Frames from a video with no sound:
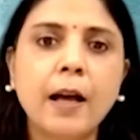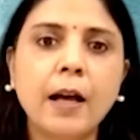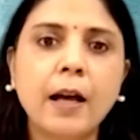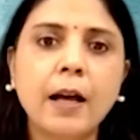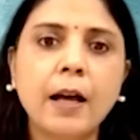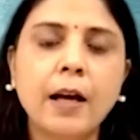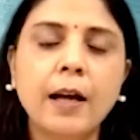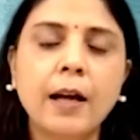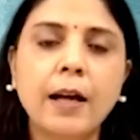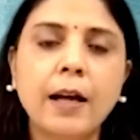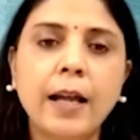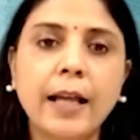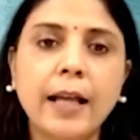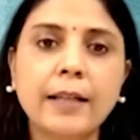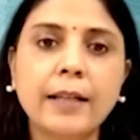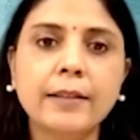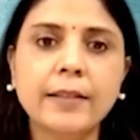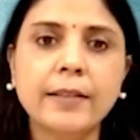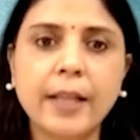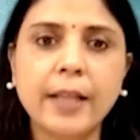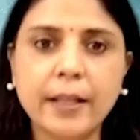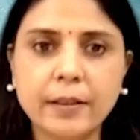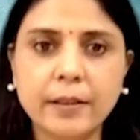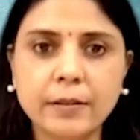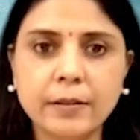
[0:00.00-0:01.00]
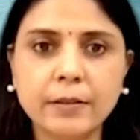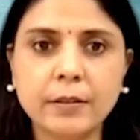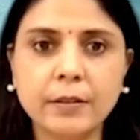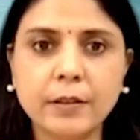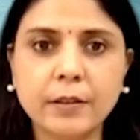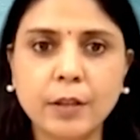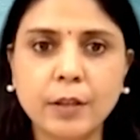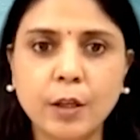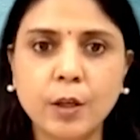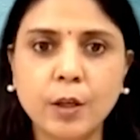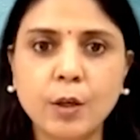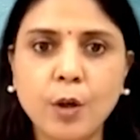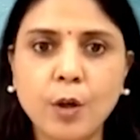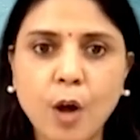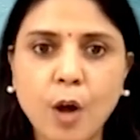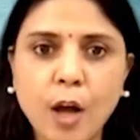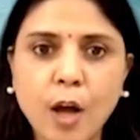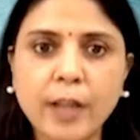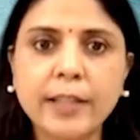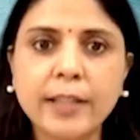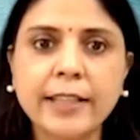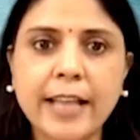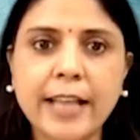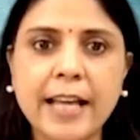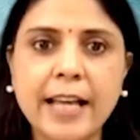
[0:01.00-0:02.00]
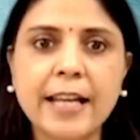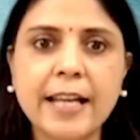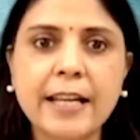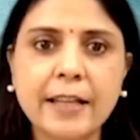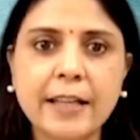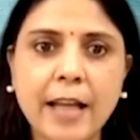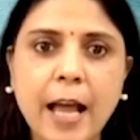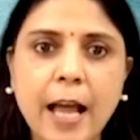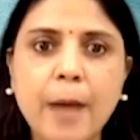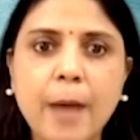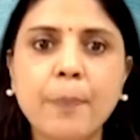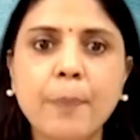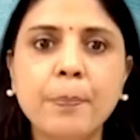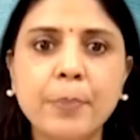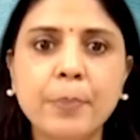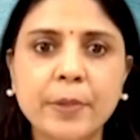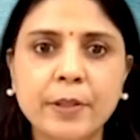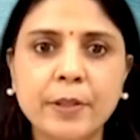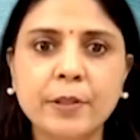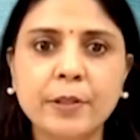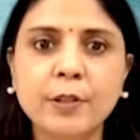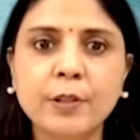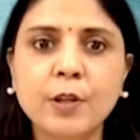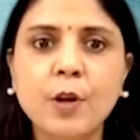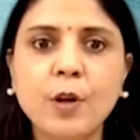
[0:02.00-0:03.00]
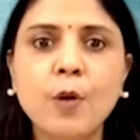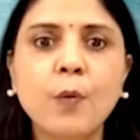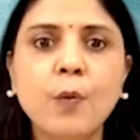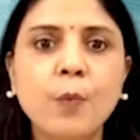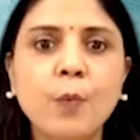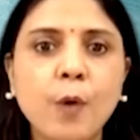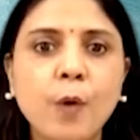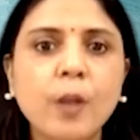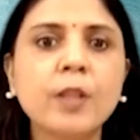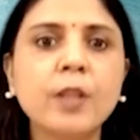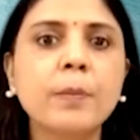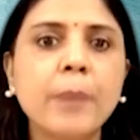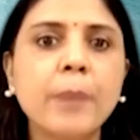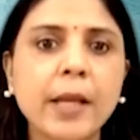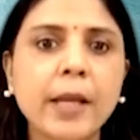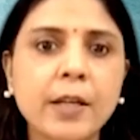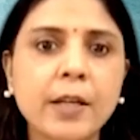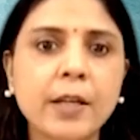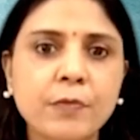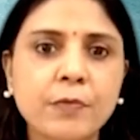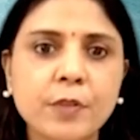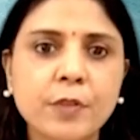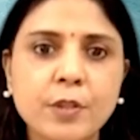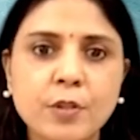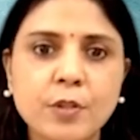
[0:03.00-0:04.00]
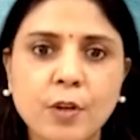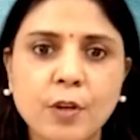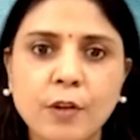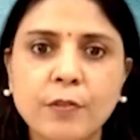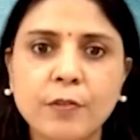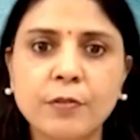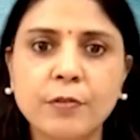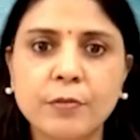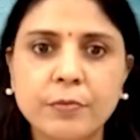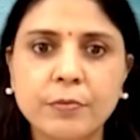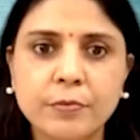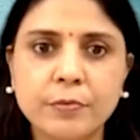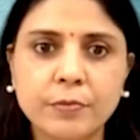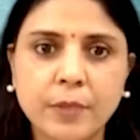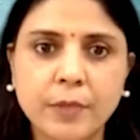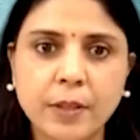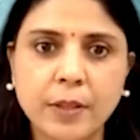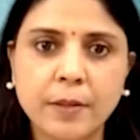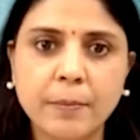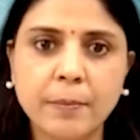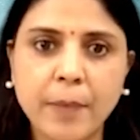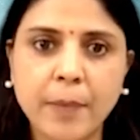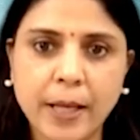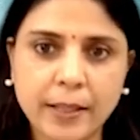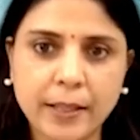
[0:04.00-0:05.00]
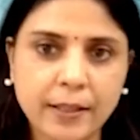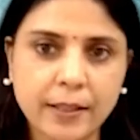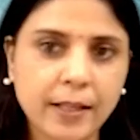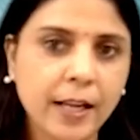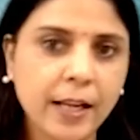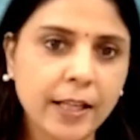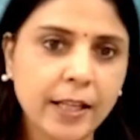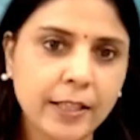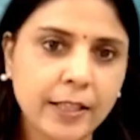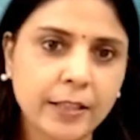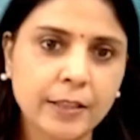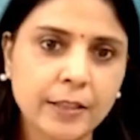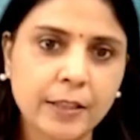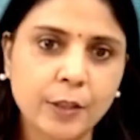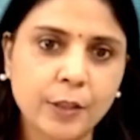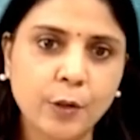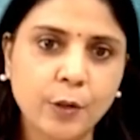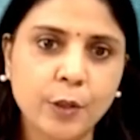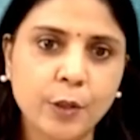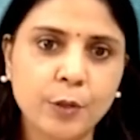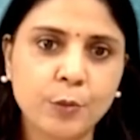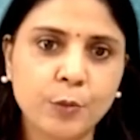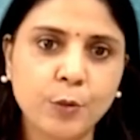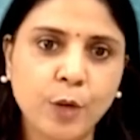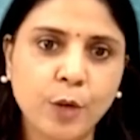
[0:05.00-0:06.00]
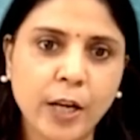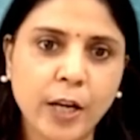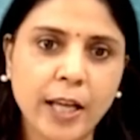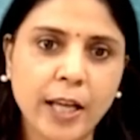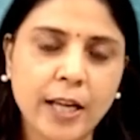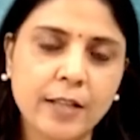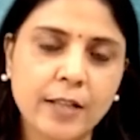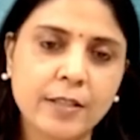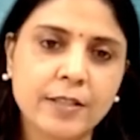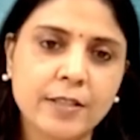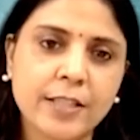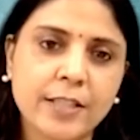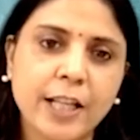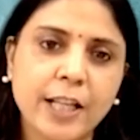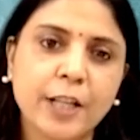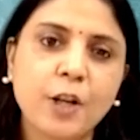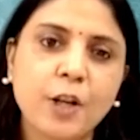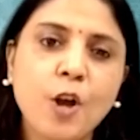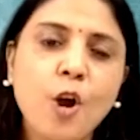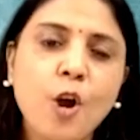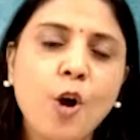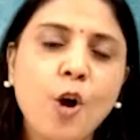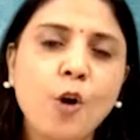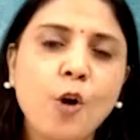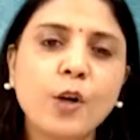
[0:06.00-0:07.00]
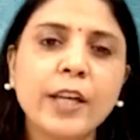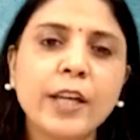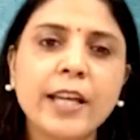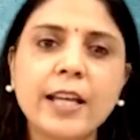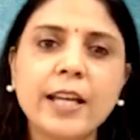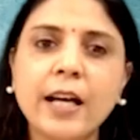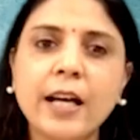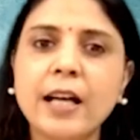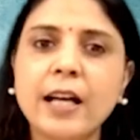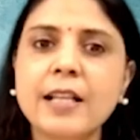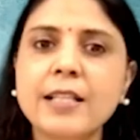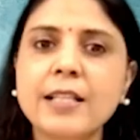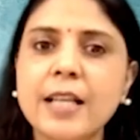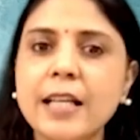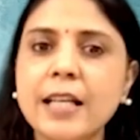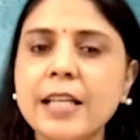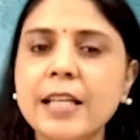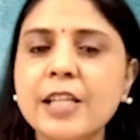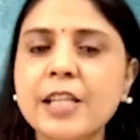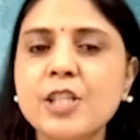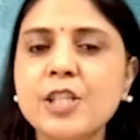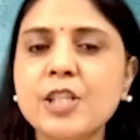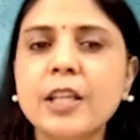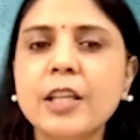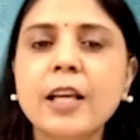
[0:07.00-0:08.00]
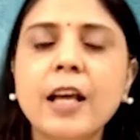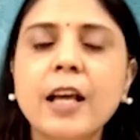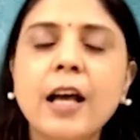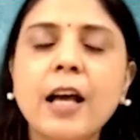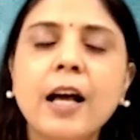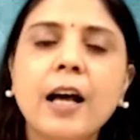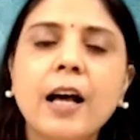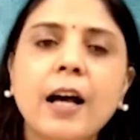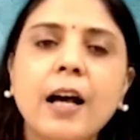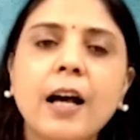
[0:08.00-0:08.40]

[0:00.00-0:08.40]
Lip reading: And then a lot can happen for the benefit of mankind. According to what I understand. Okay, Sunny ji,